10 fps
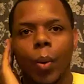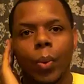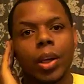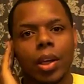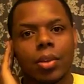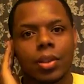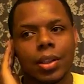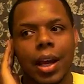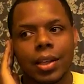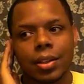Whitney Houston
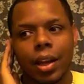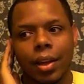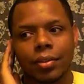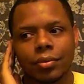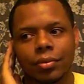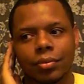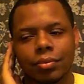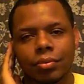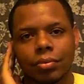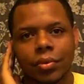died today.
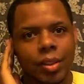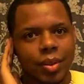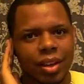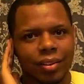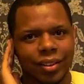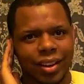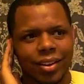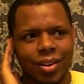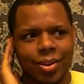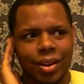And he was like, yeah,
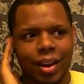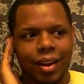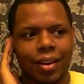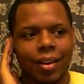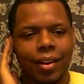okay.